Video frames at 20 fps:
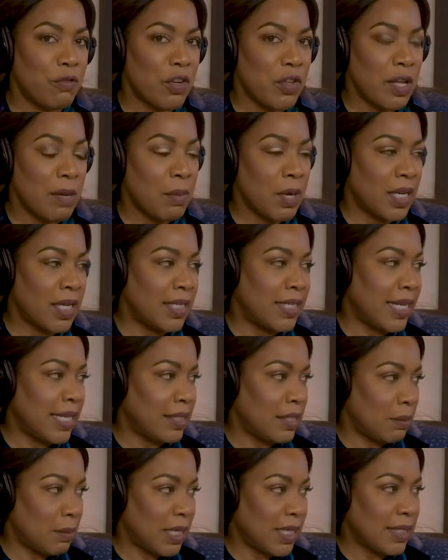them on a
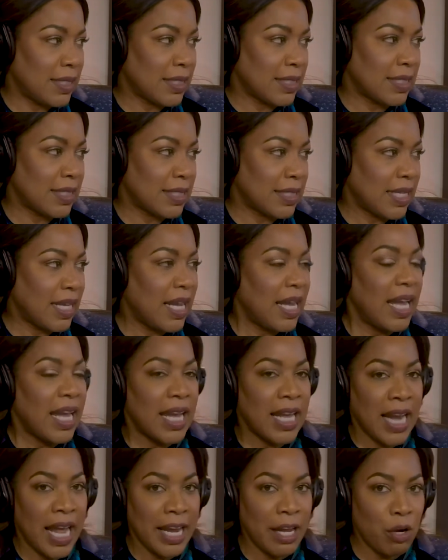daily basis.
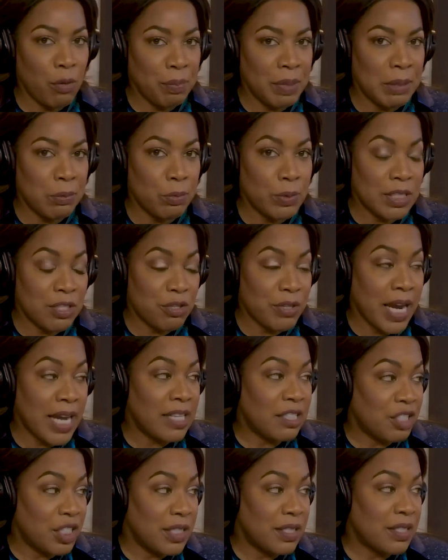And I help people with
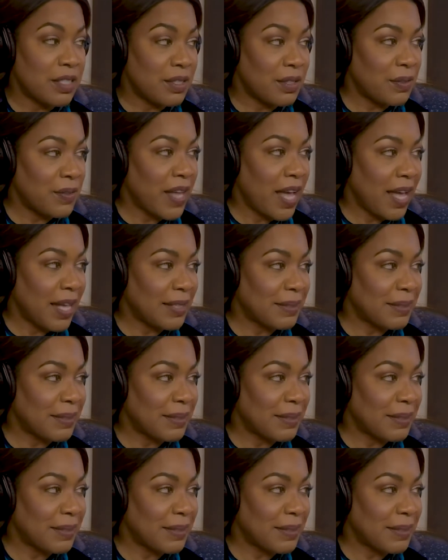strategies to do that.